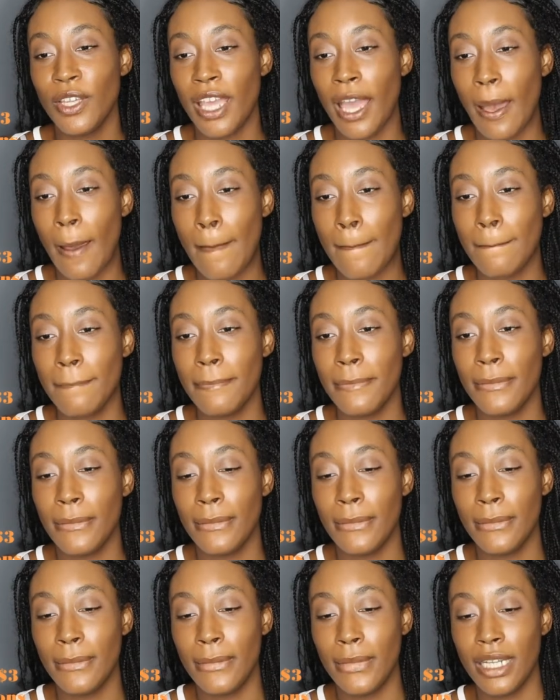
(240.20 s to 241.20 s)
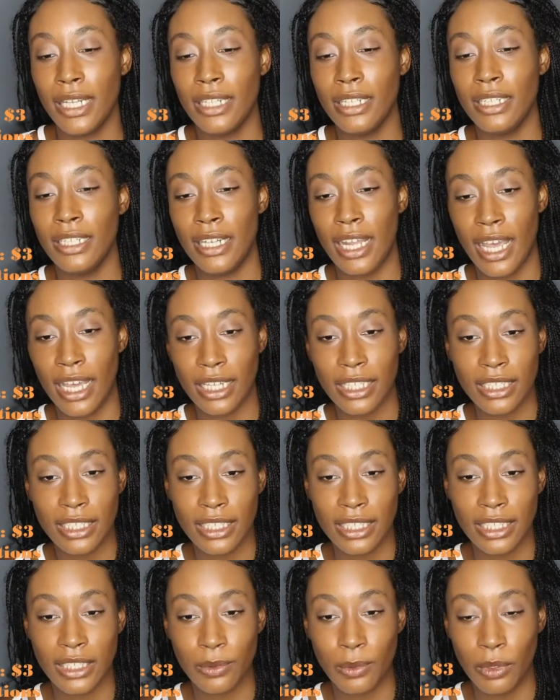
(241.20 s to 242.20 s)
yeah,
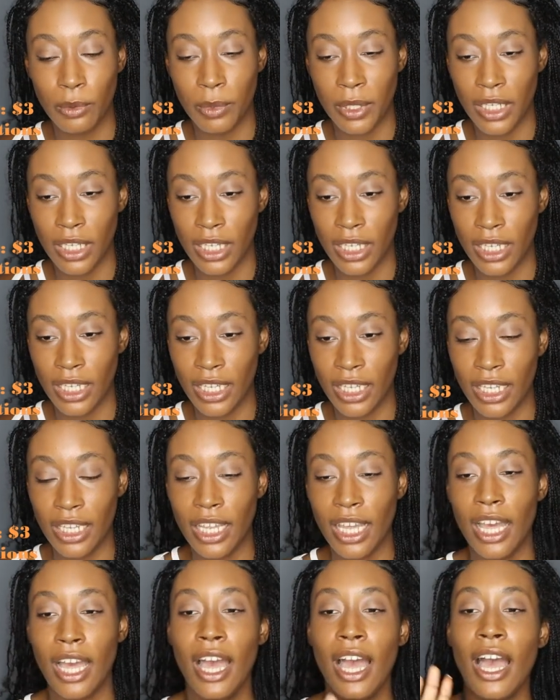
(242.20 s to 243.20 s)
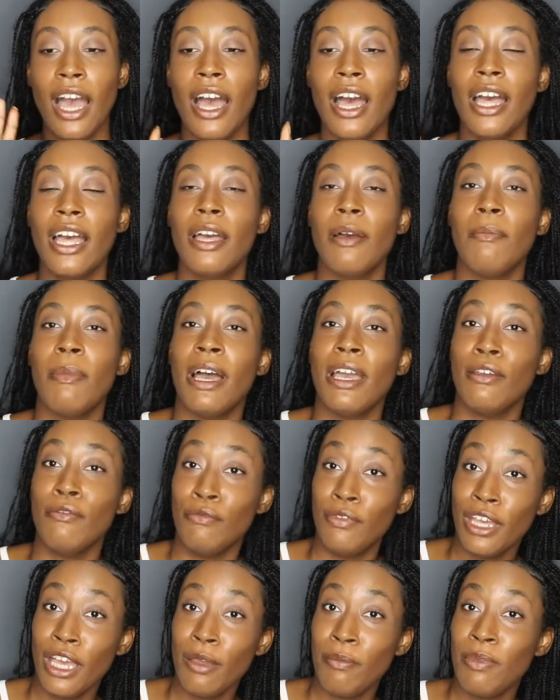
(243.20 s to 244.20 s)
next will be my
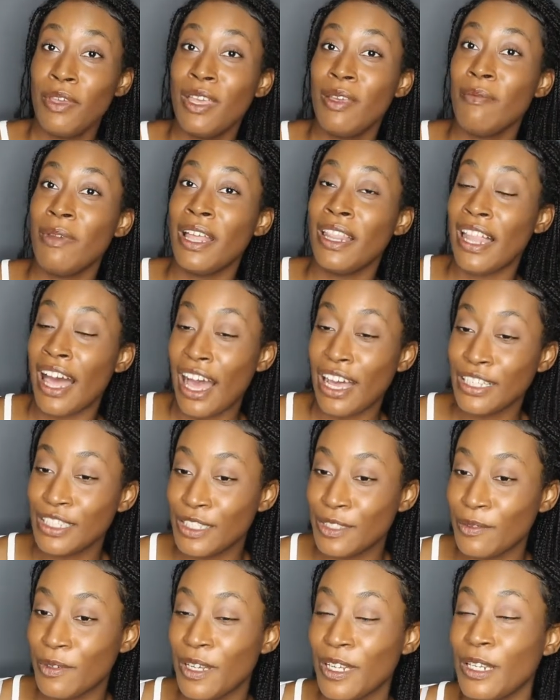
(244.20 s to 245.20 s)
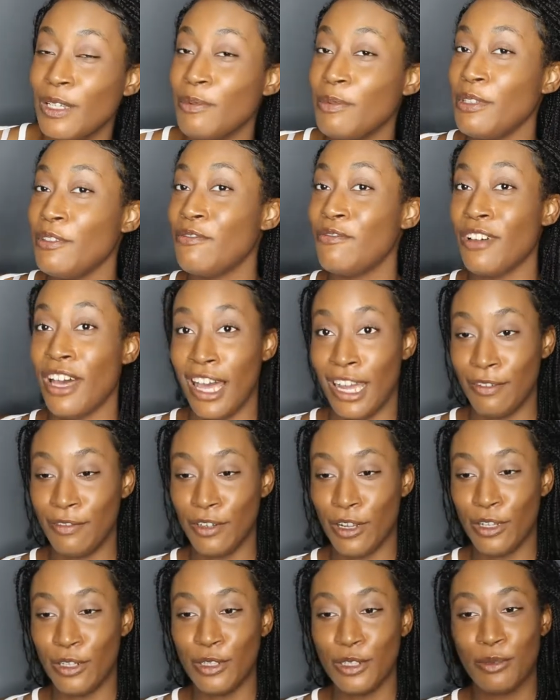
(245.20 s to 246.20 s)
VIP. My last one, it'll be
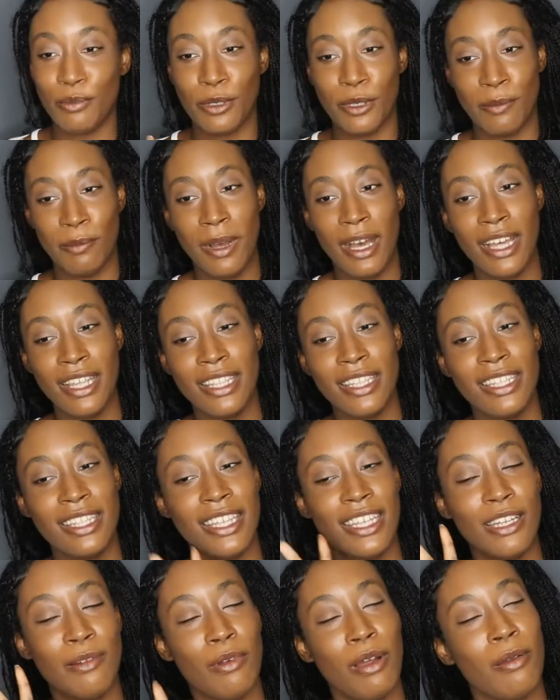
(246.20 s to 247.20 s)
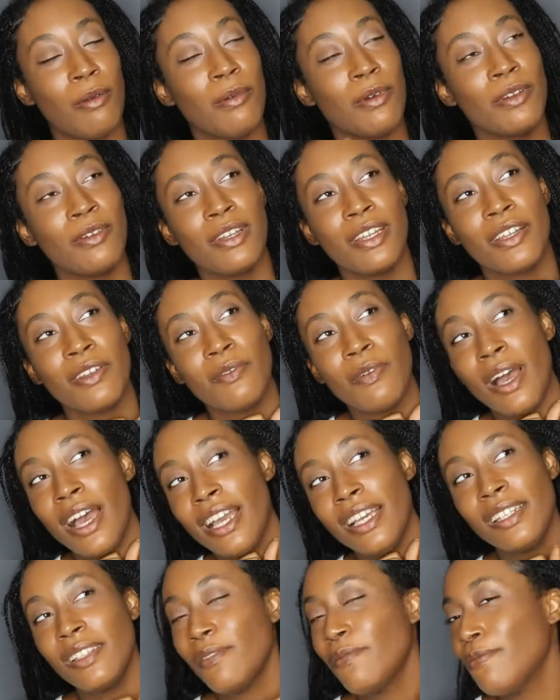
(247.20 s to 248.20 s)
$5 per month. And you're probably wondering,
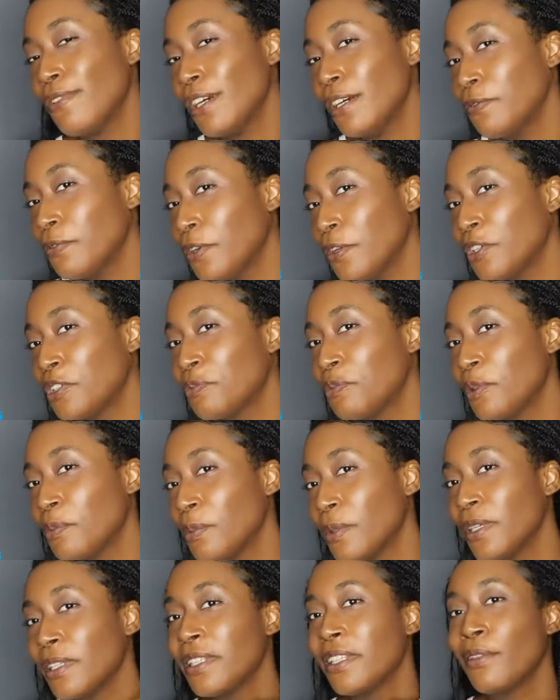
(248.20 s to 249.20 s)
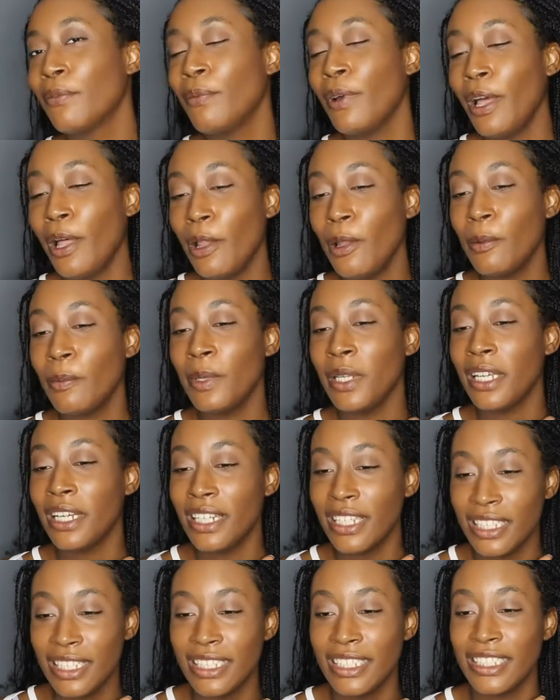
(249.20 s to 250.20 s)
why is it $5 per month? Well,
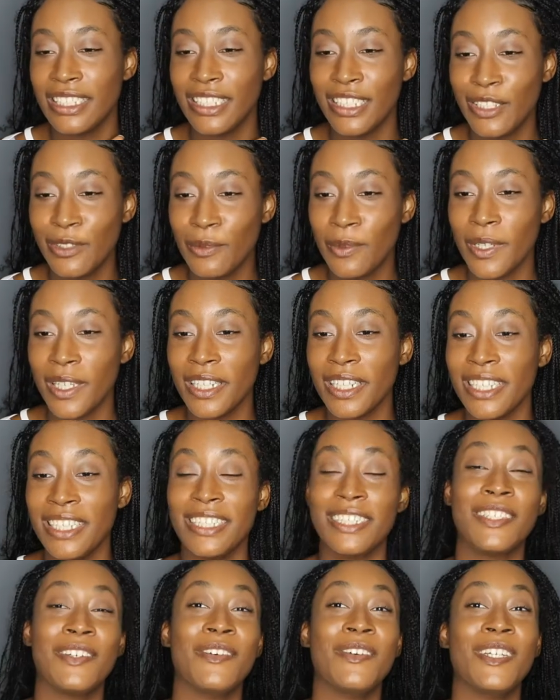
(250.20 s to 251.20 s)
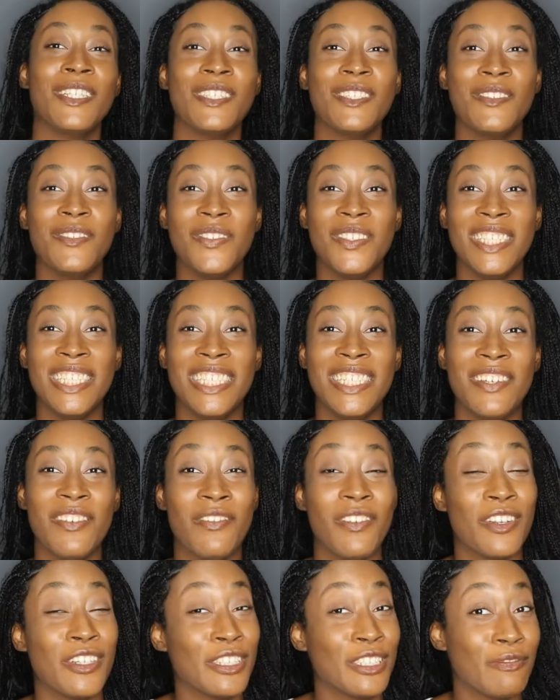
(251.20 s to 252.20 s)
because this one is going to be
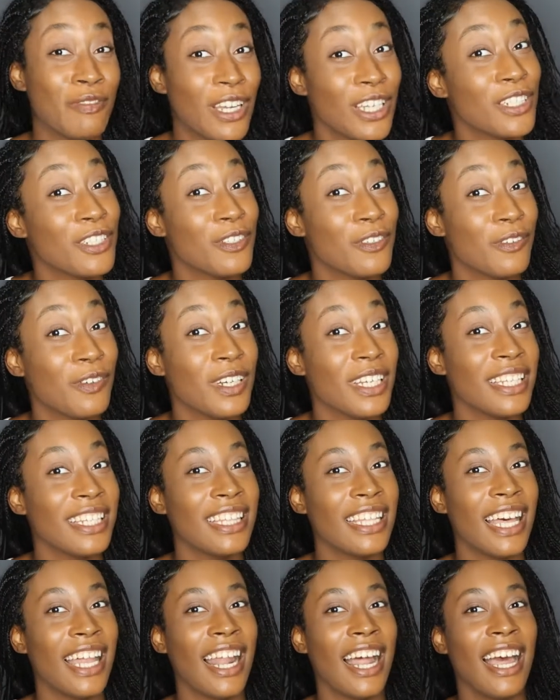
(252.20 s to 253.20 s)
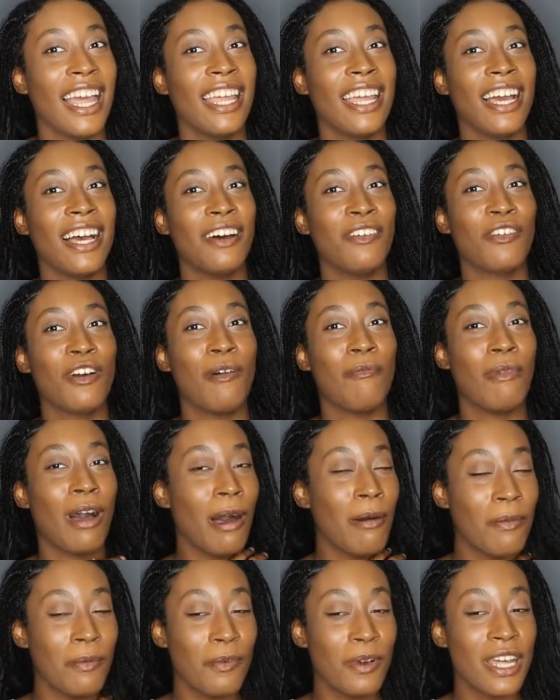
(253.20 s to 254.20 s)
a very special one that I have come
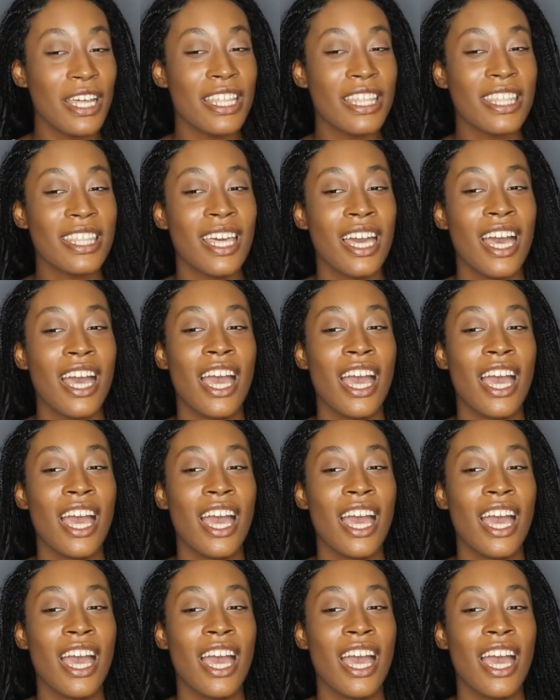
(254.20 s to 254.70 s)
up with.